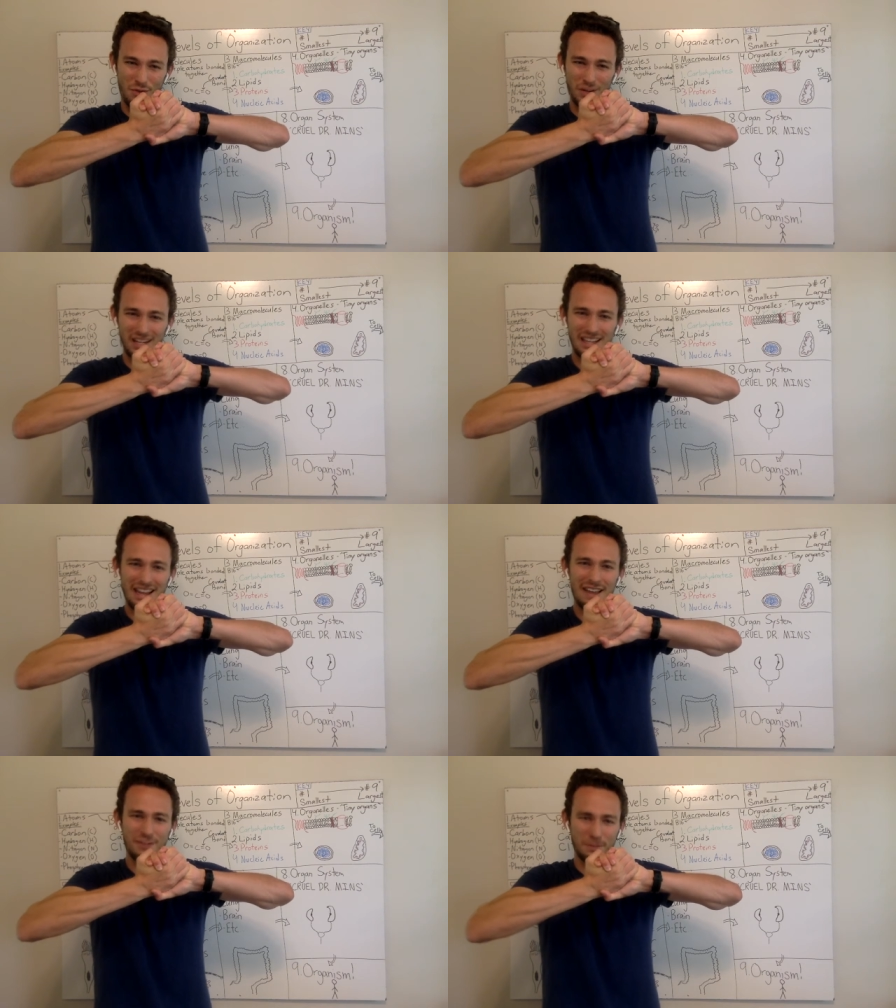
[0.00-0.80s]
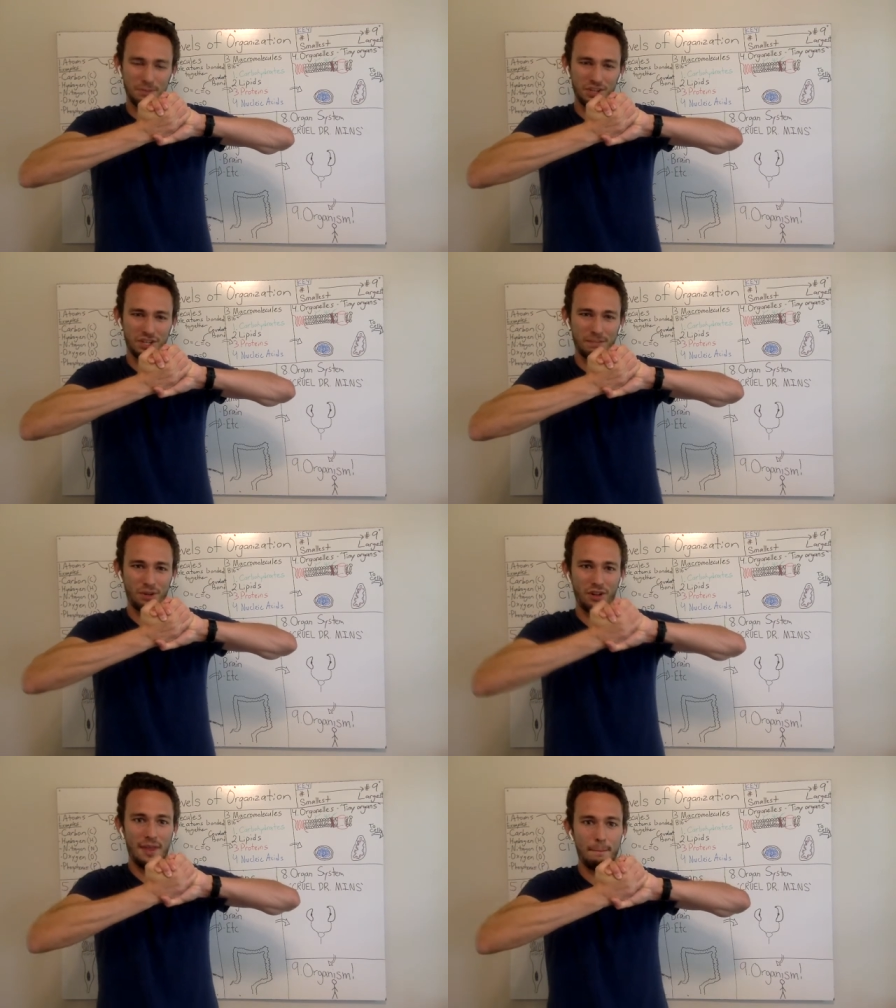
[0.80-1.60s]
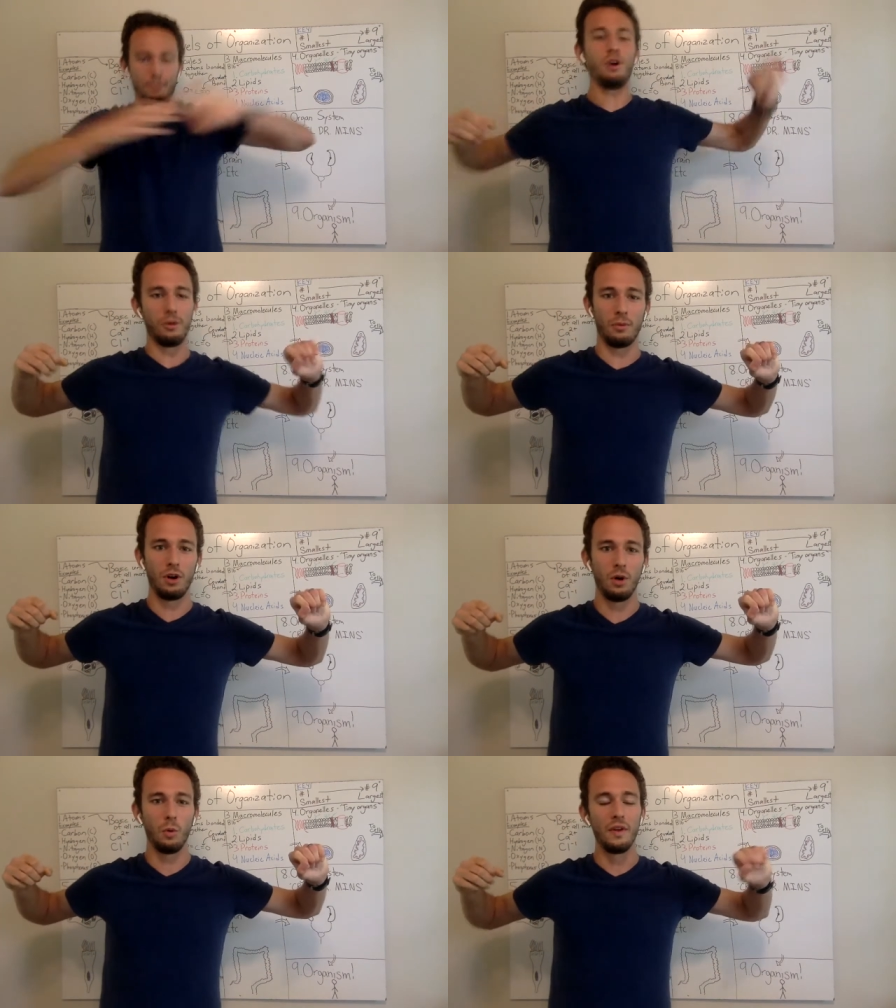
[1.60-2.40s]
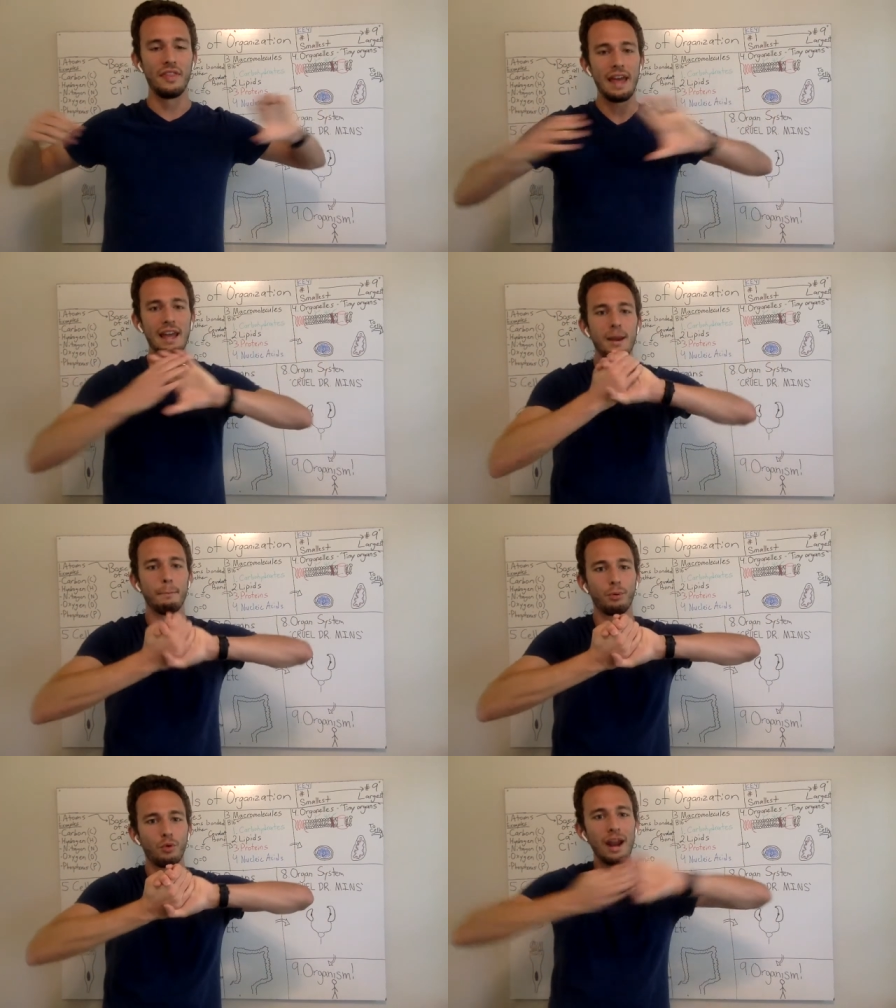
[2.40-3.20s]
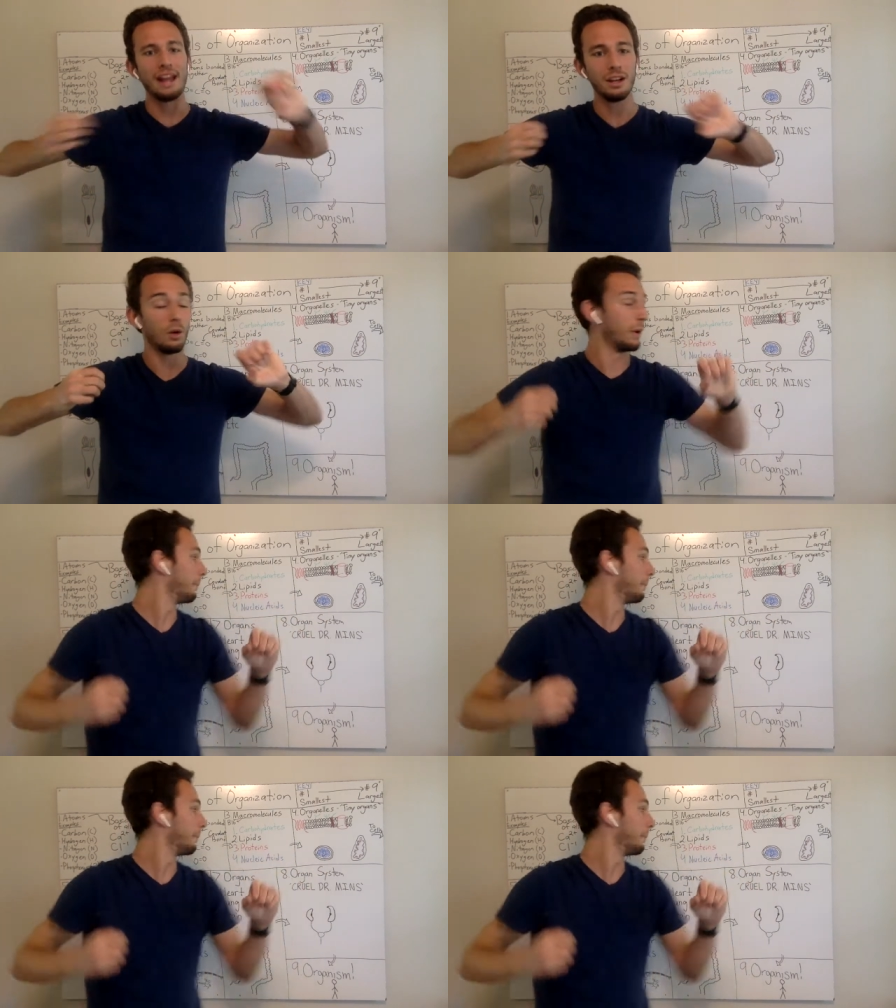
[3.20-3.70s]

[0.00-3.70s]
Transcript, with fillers: you would really have to push and pull, and then boom. When they break,